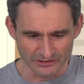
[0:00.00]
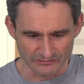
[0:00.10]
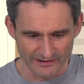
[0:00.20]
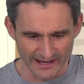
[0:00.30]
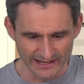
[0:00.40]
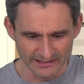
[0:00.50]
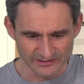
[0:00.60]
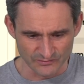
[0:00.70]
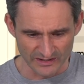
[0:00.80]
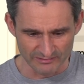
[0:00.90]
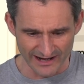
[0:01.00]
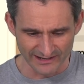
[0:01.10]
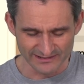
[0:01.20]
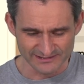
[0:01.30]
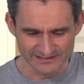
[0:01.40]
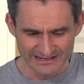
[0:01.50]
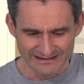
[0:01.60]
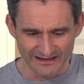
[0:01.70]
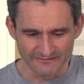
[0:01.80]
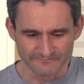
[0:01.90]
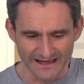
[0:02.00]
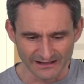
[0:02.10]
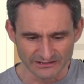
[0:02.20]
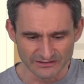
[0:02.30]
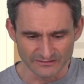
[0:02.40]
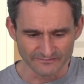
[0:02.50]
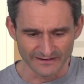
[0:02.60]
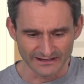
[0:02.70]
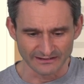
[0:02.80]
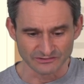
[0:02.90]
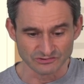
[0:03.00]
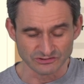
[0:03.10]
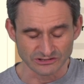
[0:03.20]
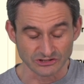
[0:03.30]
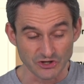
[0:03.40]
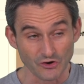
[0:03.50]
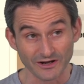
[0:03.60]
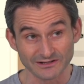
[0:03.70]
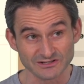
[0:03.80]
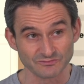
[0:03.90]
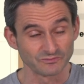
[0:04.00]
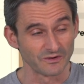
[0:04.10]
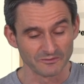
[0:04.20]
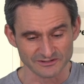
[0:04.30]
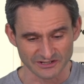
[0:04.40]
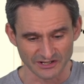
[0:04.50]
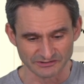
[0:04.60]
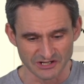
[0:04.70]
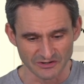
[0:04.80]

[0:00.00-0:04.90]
array, square brackets, of value of a donut, what was it called?